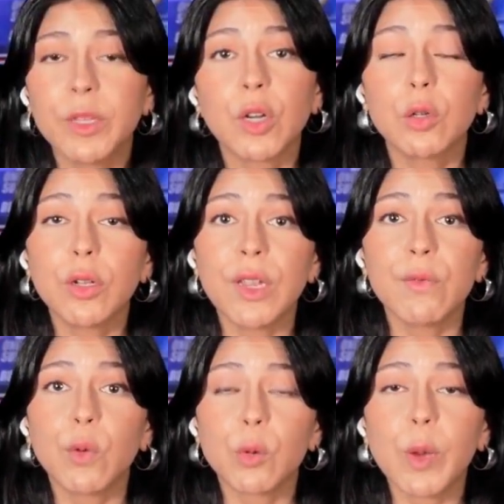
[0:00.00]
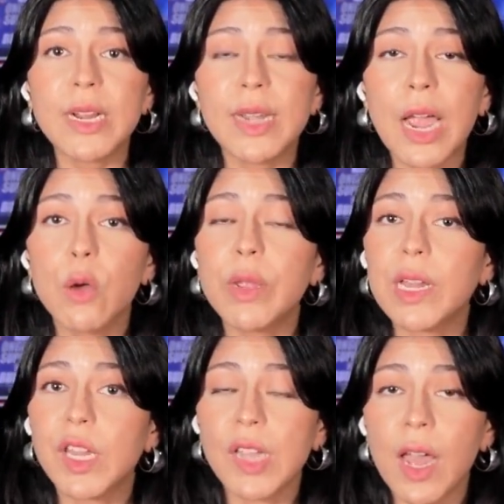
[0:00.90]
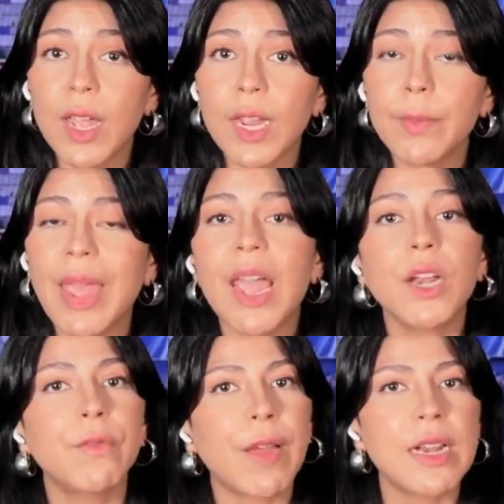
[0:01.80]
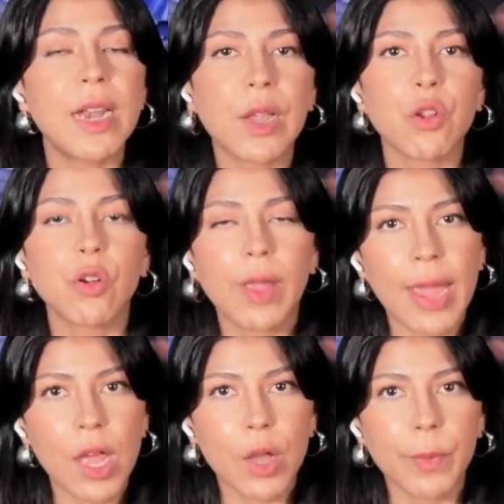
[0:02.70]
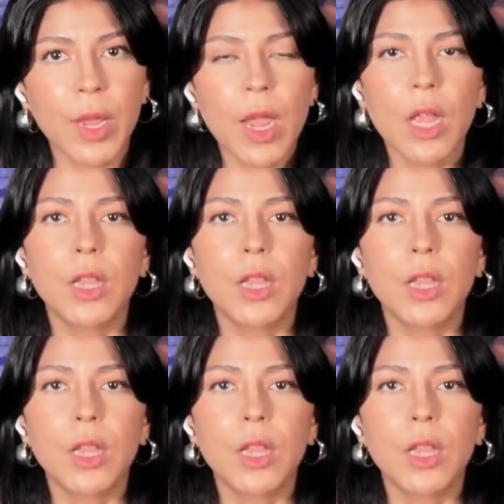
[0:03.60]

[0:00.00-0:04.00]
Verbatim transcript: what they're looking for right now is time and financial help.